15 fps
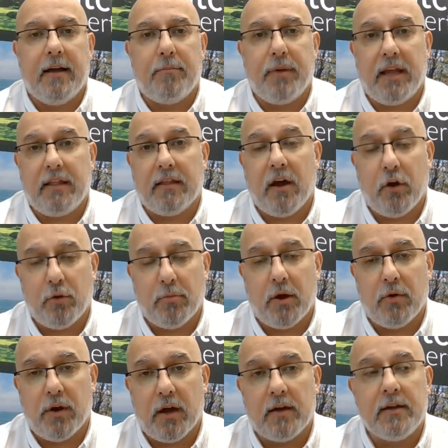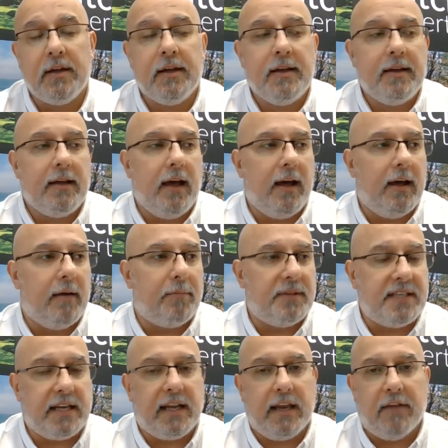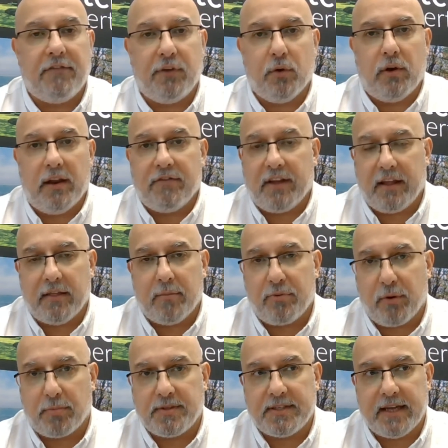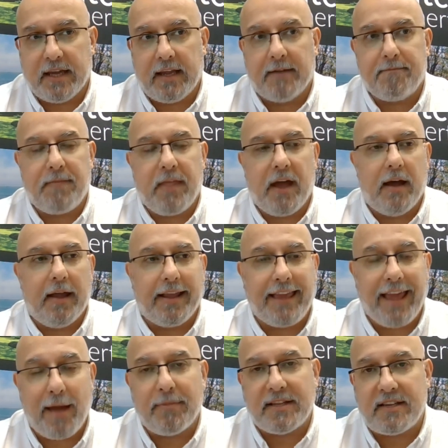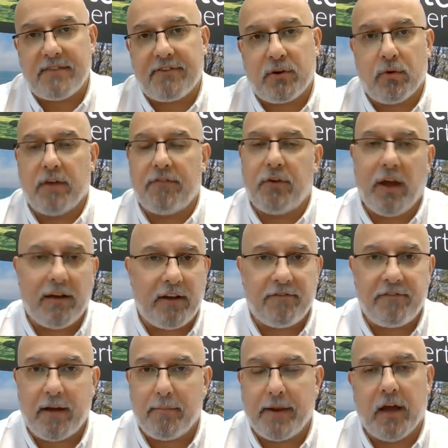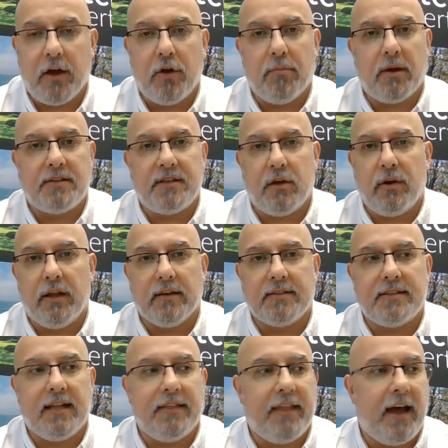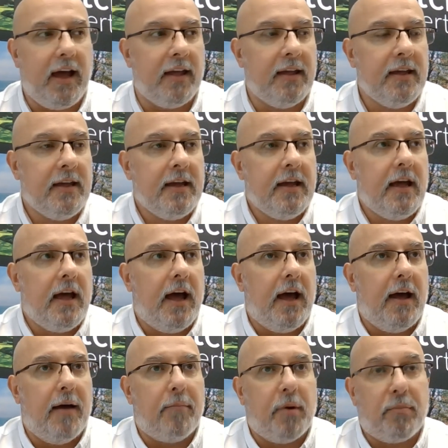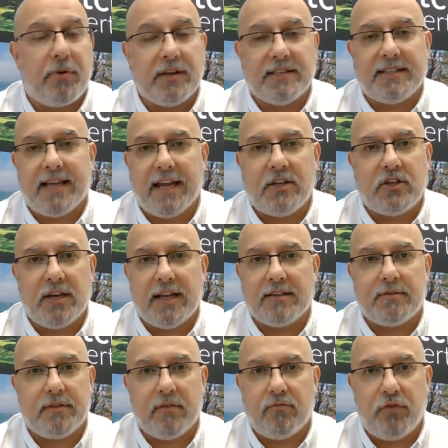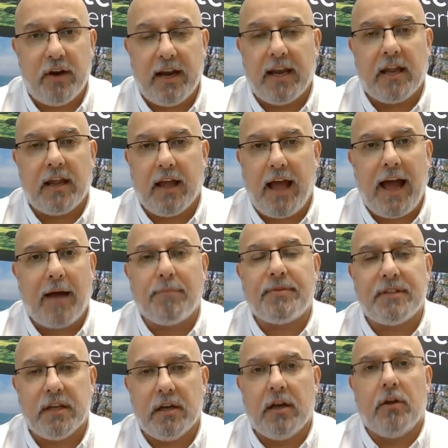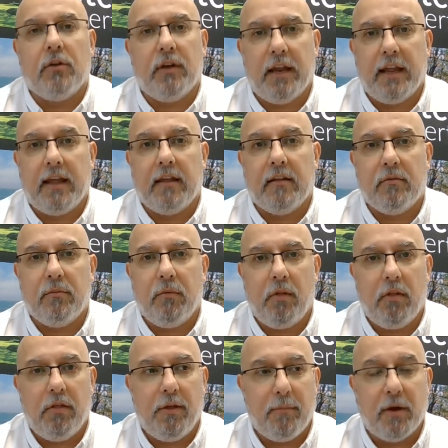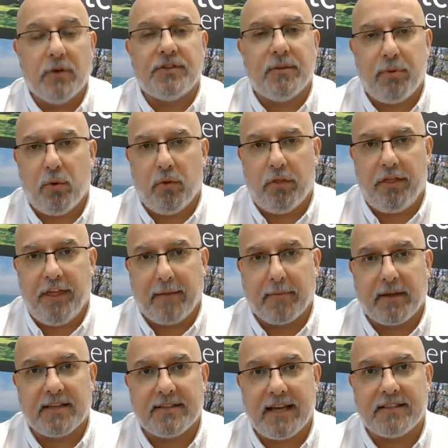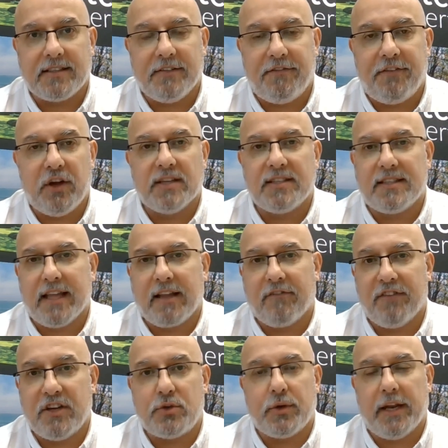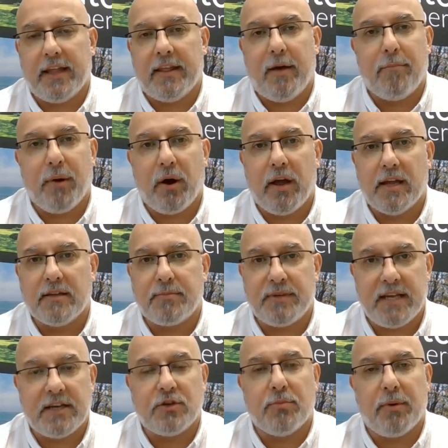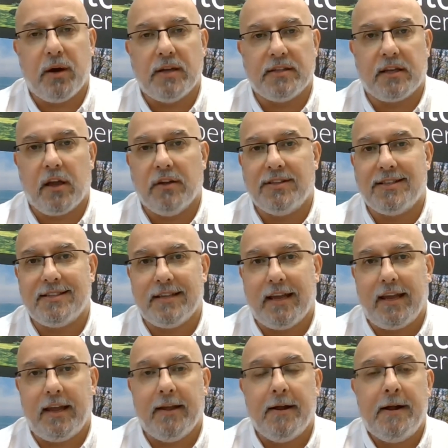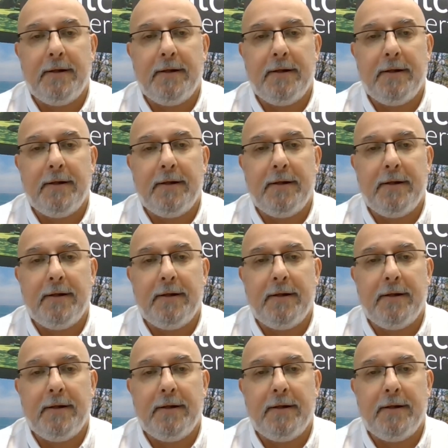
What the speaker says: being the homeowner, particularly if you're living in the property. It can be difficult if you have a family home. I totally understand that. But presentation is really absolutely the most important thing, because that's the first thing visually that buyers, potential buyers, are going to see